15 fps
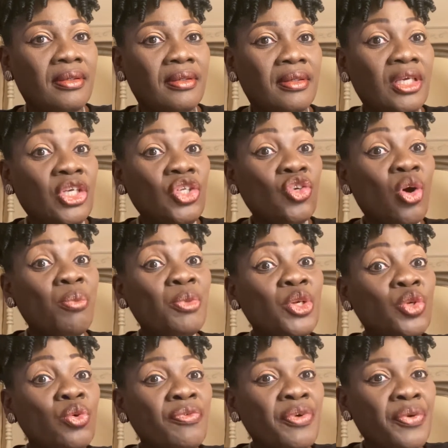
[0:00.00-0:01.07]
in your
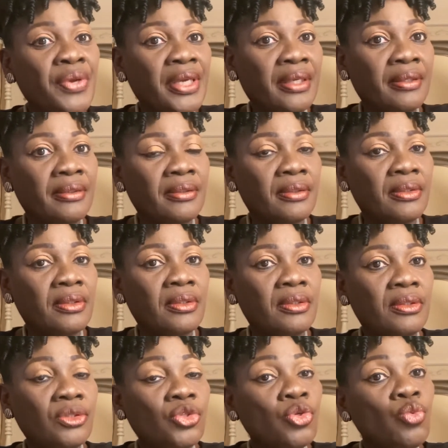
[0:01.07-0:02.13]
maneuvering
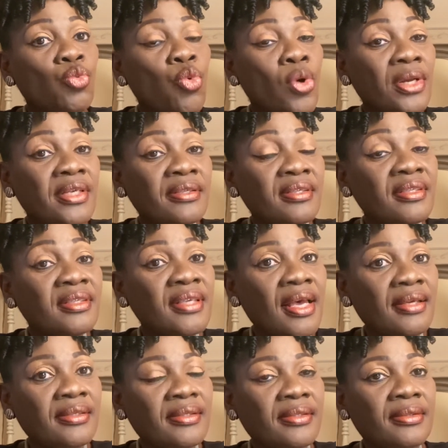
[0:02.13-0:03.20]
toward
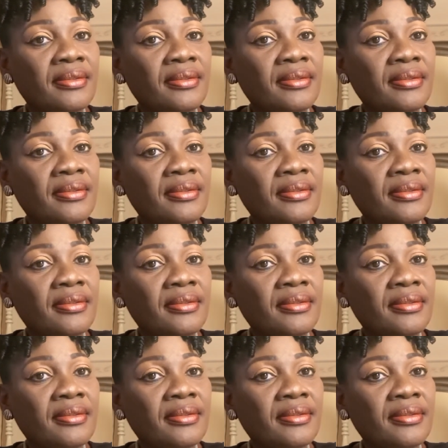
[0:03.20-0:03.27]
success.